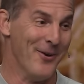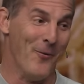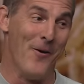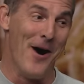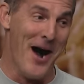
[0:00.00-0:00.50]

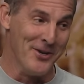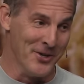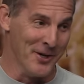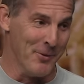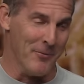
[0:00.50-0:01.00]
One
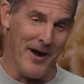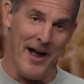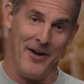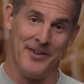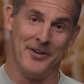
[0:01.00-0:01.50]
good one. Well,
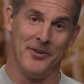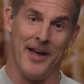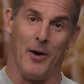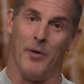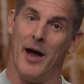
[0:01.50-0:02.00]
how'd they do
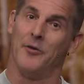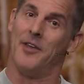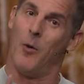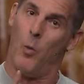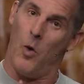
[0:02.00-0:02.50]
that? Well, that was
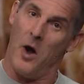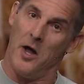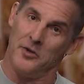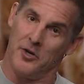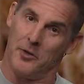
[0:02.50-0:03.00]
that
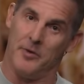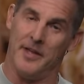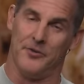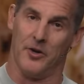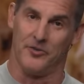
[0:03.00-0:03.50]
one good one
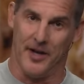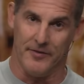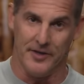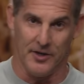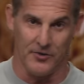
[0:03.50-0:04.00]
they took
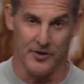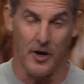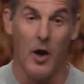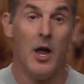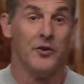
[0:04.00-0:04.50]
seven years
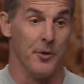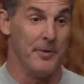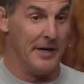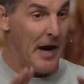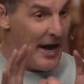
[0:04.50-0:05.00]
ago. To
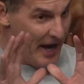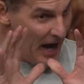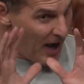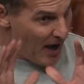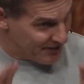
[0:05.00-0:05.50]
be, uh,
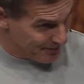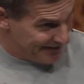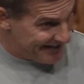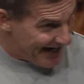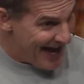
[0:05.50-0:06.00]
uh, to be
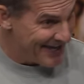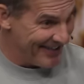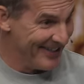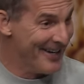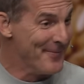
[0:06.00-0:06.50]

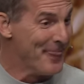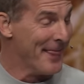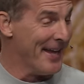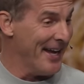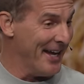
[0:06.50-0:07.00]
candid,
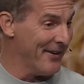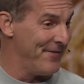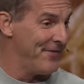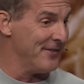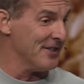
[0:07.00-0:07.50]

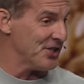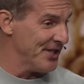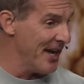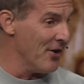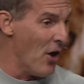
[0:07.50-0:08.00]
if she
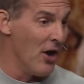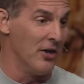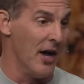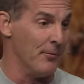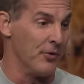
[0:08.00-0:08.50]
had an
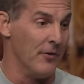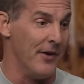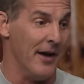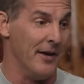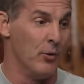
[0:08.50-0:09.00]
online
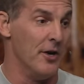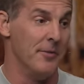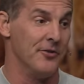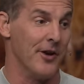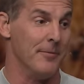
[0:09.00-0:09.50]
profile, it wouldn't have
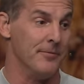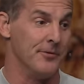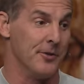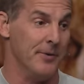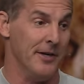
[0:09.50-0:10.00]
been something
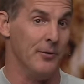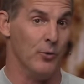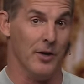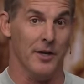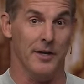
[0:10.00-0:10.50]
to be
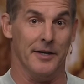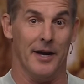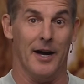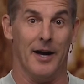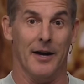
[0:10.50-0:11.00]
really
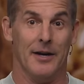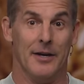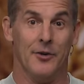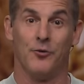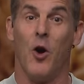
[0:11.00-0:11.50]
uh,
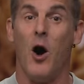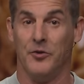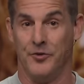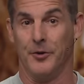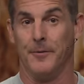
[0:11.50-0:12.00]
drawn
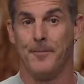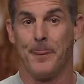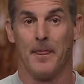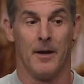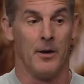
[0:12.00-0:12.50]
to.
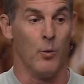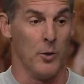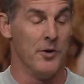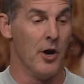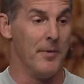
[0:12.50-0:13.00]
What do
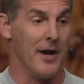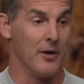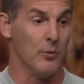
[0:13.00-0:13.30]
we know about her?